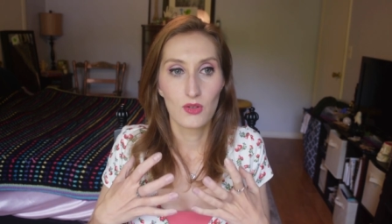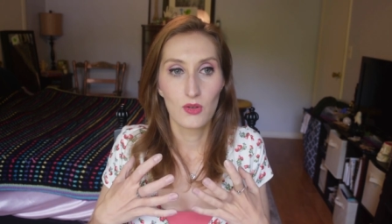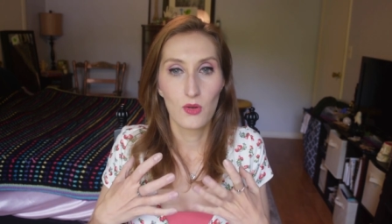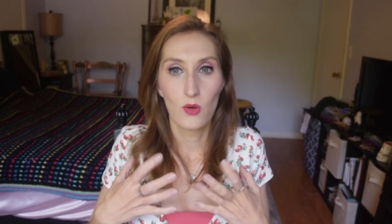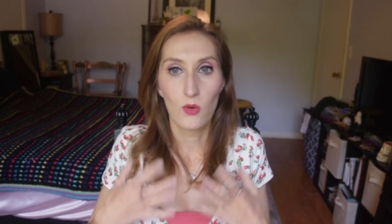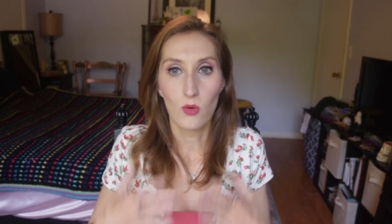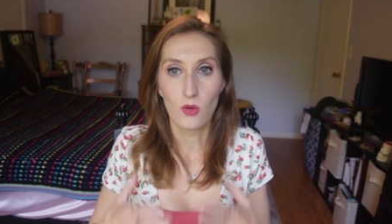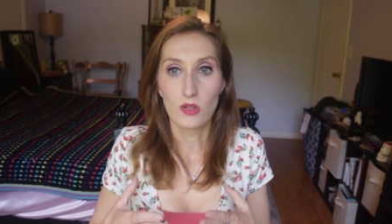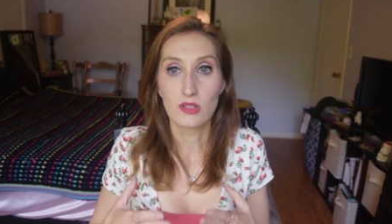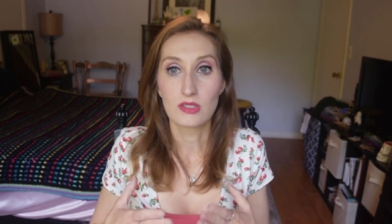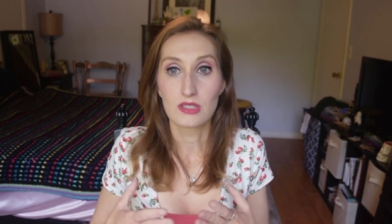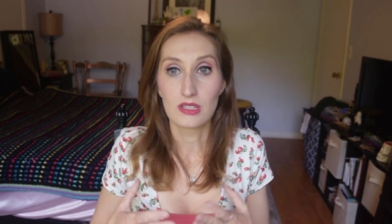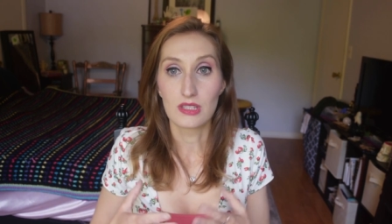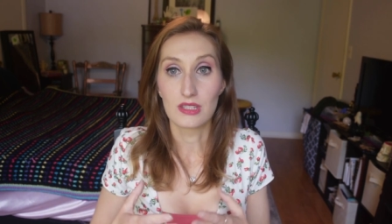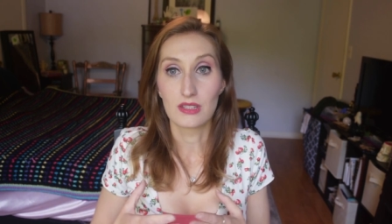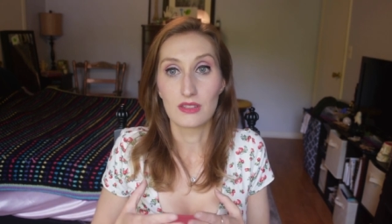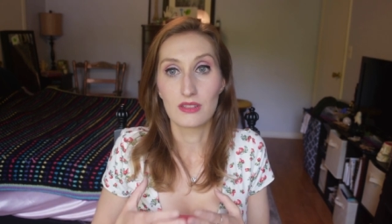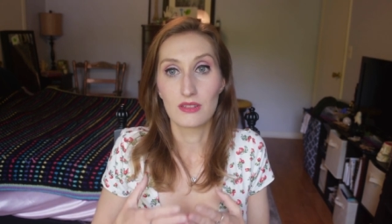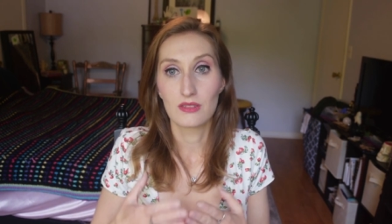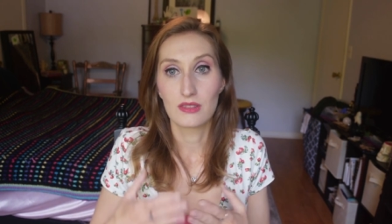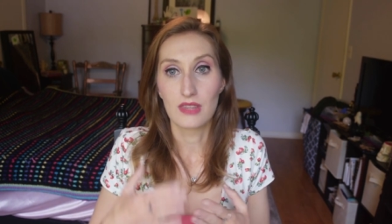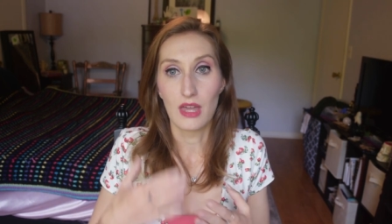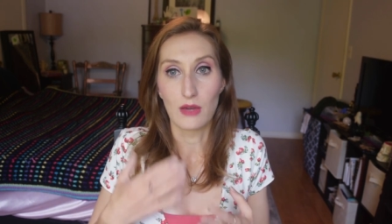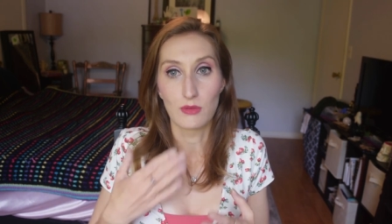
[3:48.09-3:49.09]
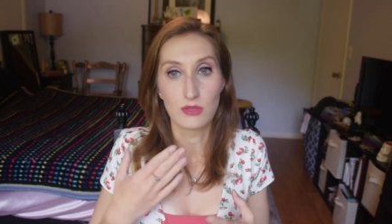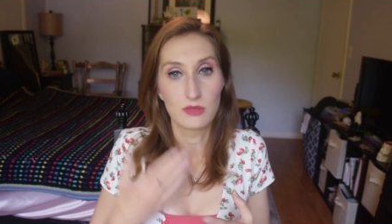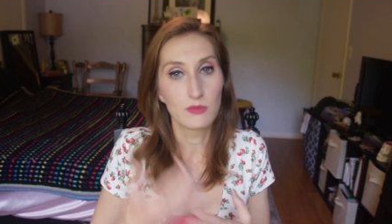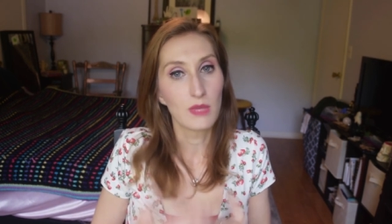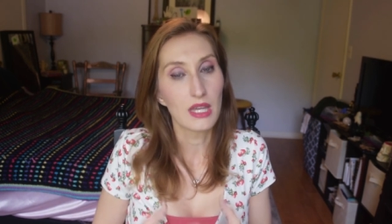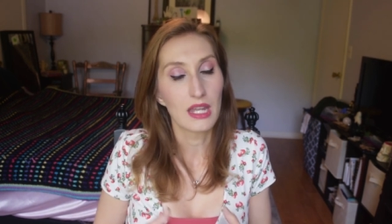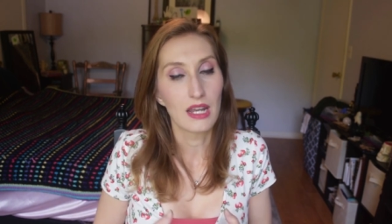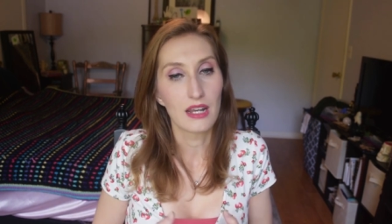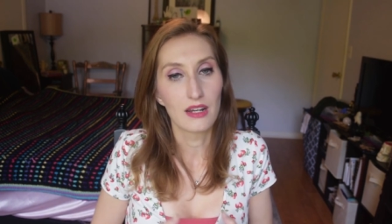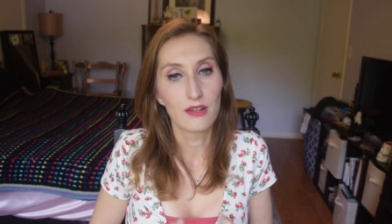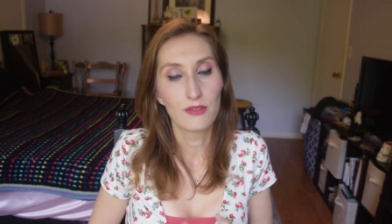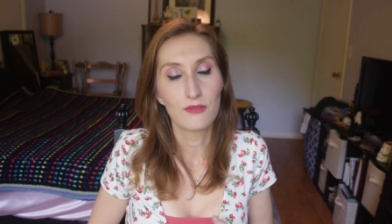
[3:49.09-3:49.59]
corset that was
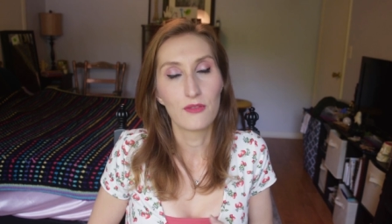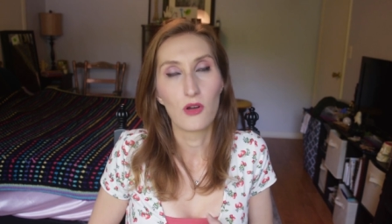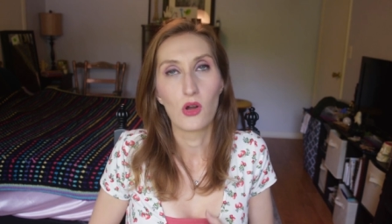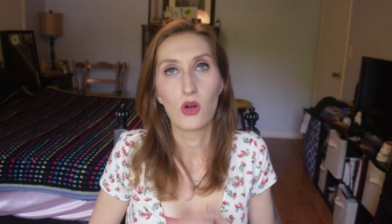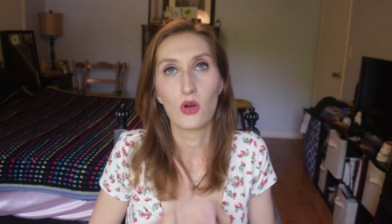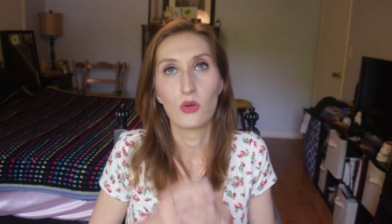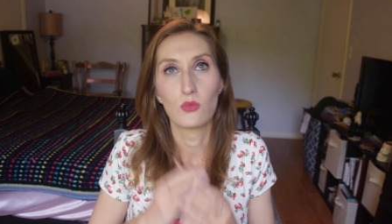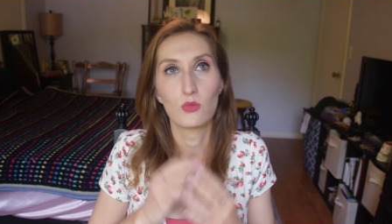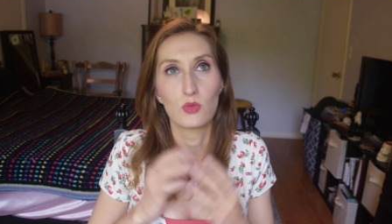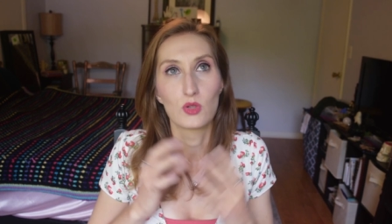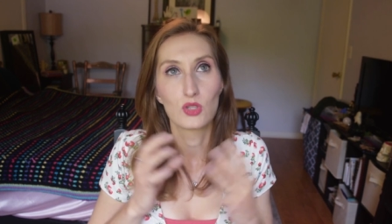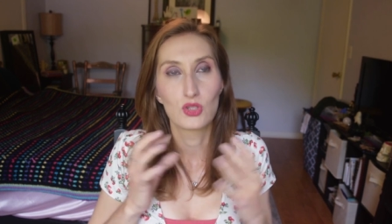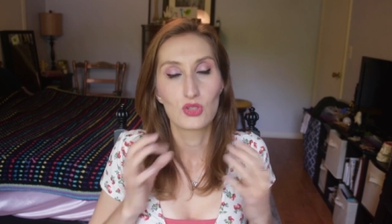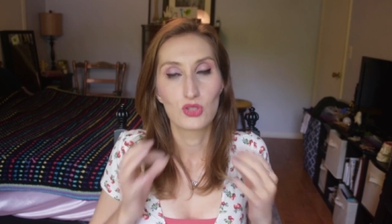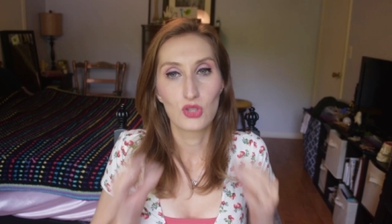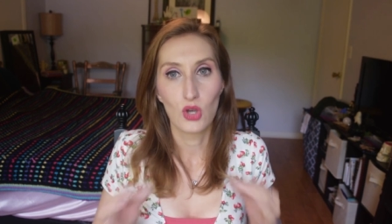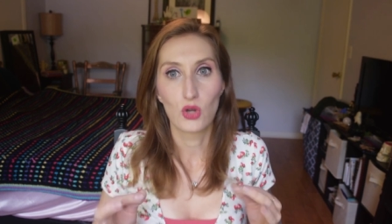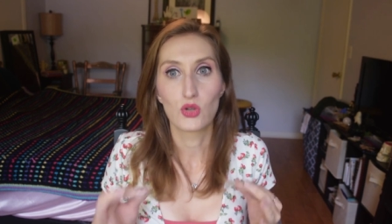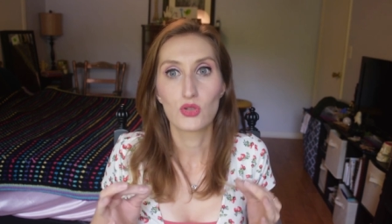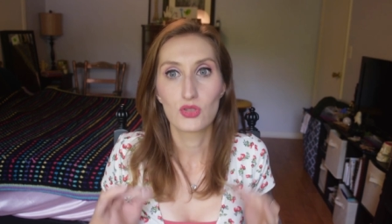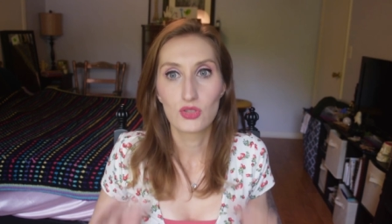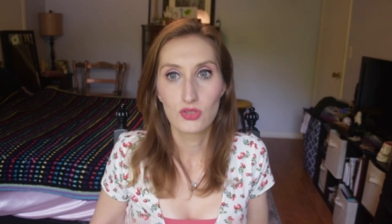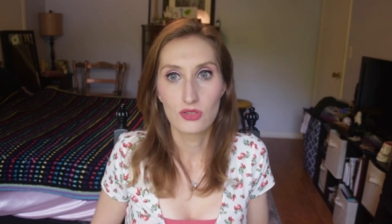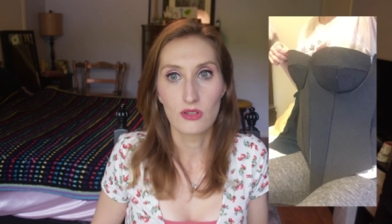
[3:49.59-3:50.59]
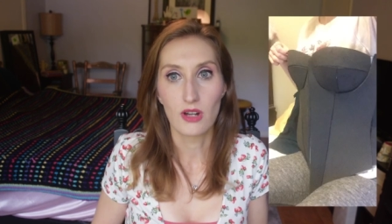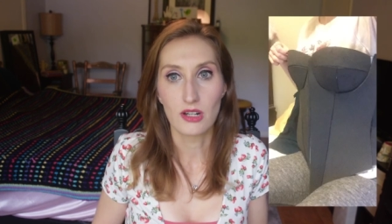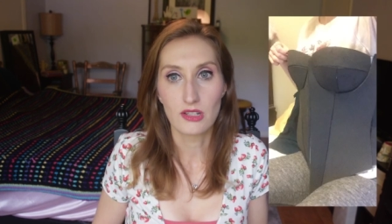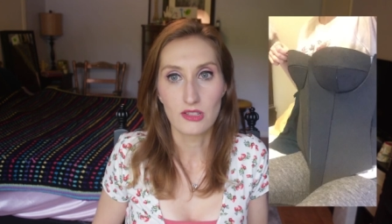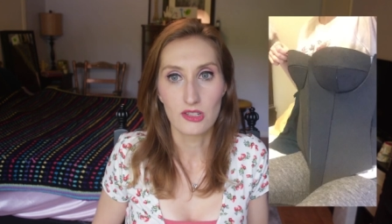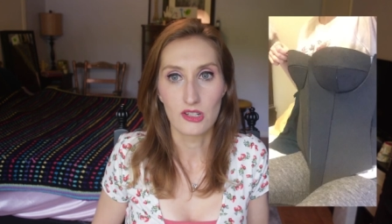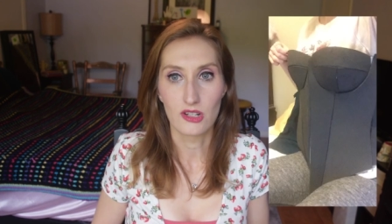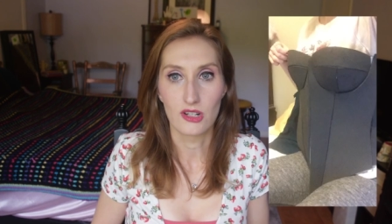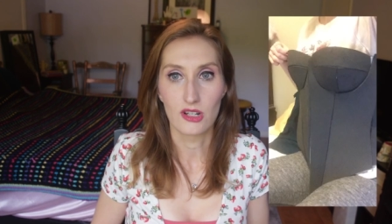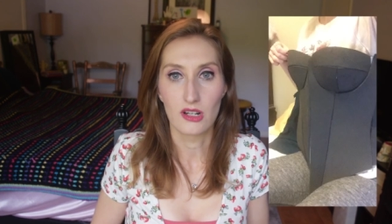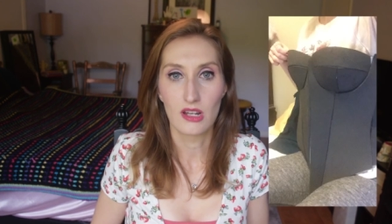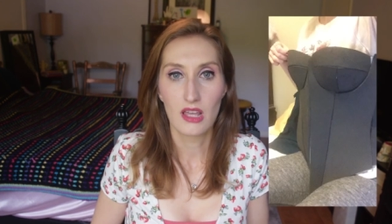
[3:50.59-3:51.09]
made out of foam was so
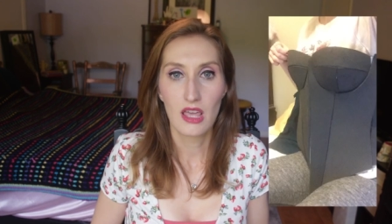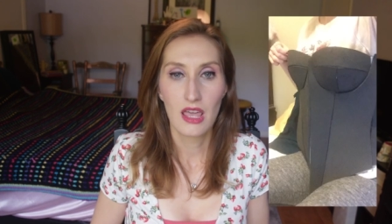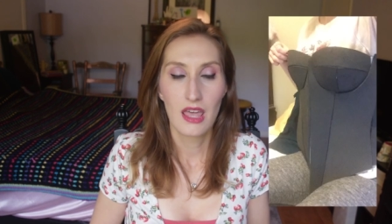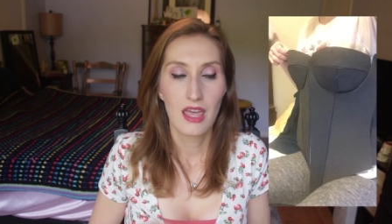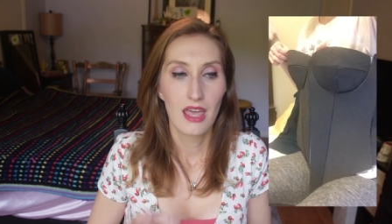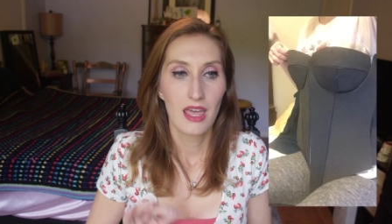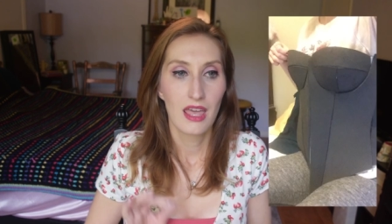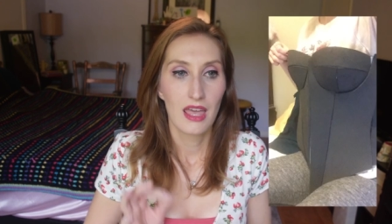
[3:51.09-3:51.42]
structured,